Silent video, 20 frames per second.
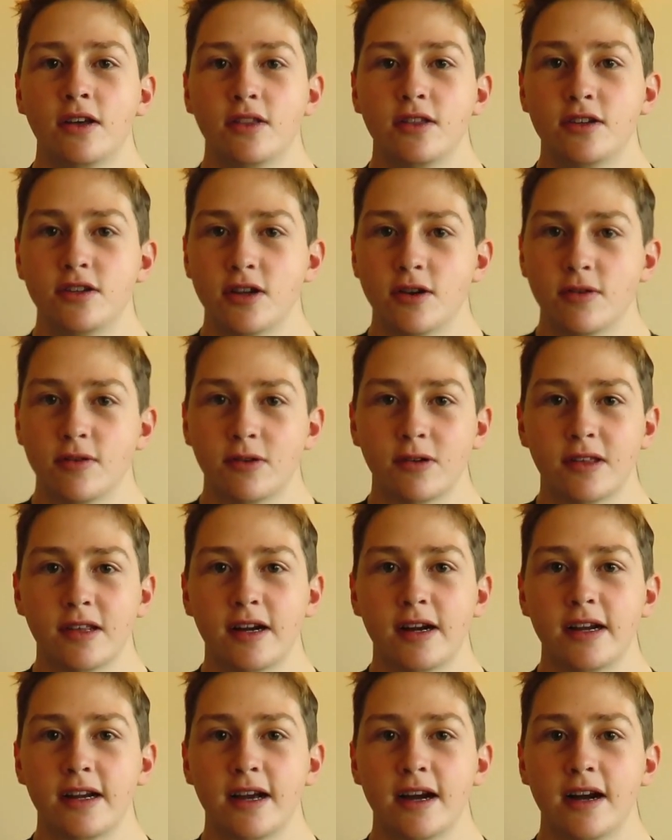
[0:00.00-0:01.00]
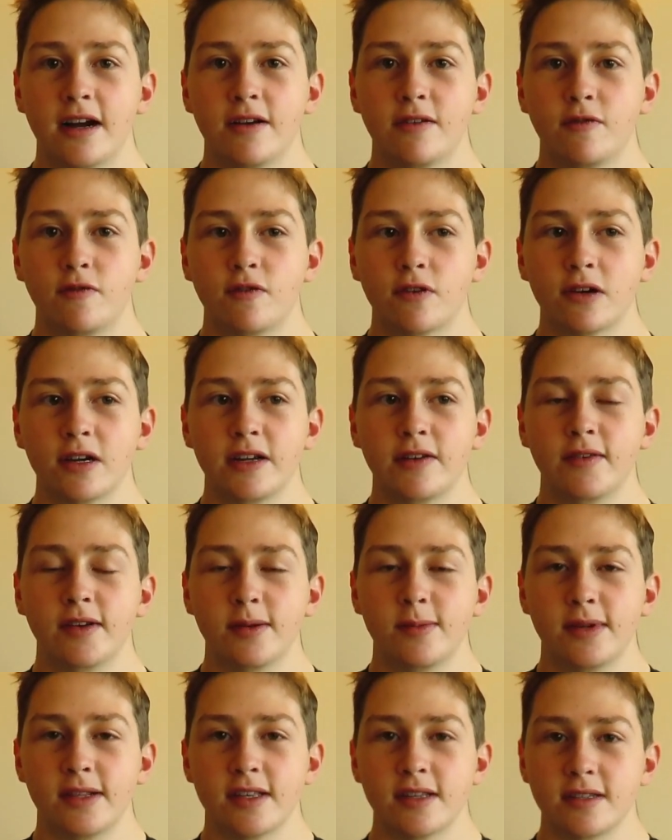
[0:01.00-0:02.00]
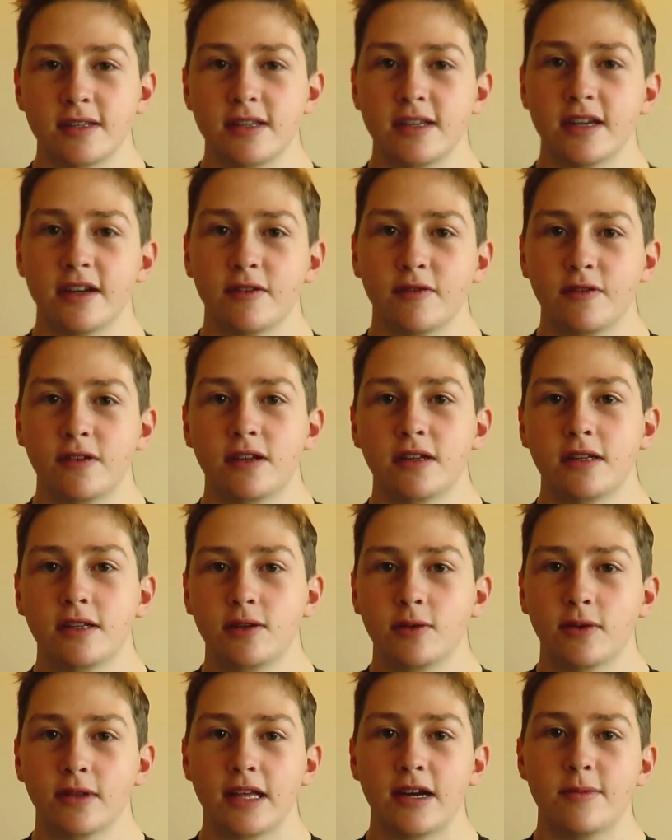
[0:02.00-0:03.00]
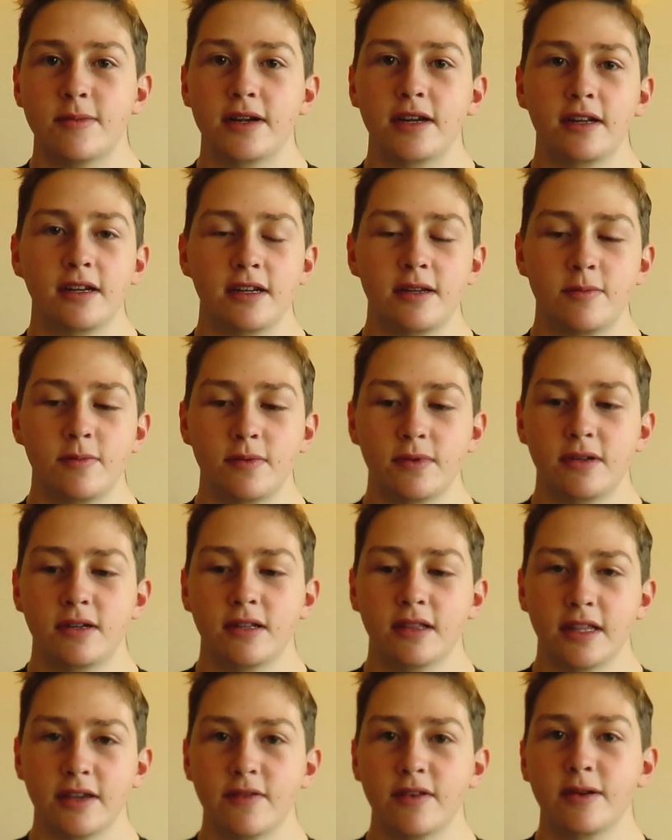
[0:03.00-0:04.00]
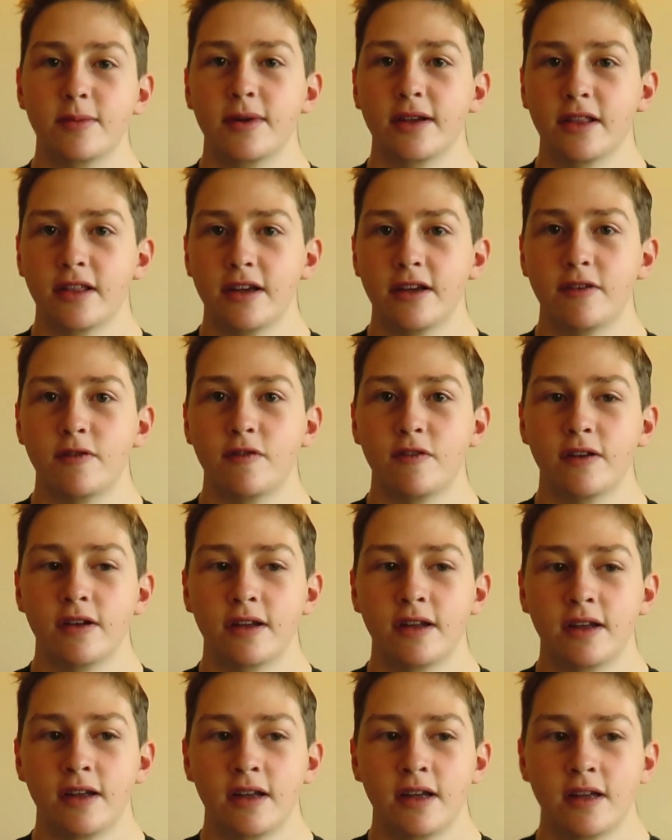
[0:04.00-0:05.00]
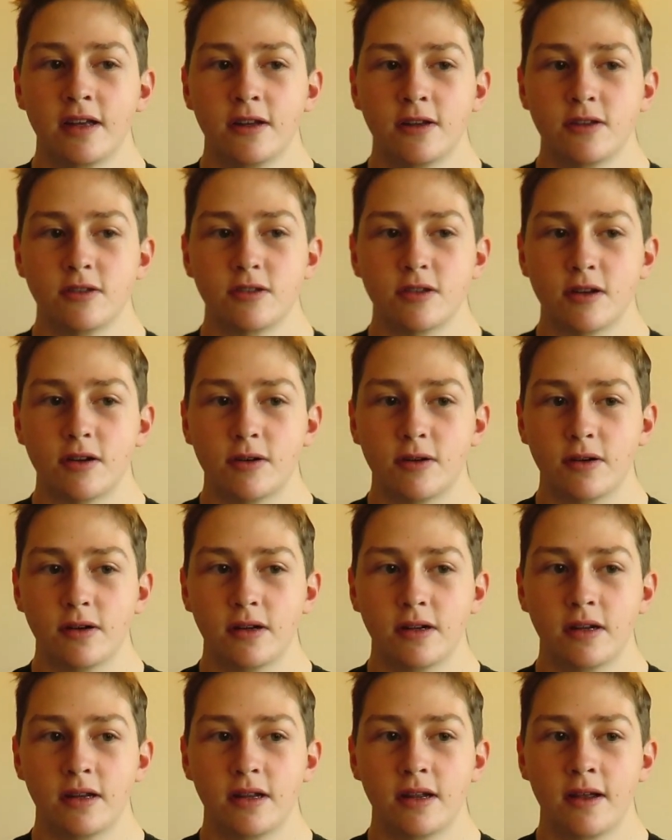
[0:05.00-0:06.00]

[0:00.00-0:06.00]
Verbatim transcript: the donor that I got for giving me this gift to allow me to keep living my life. So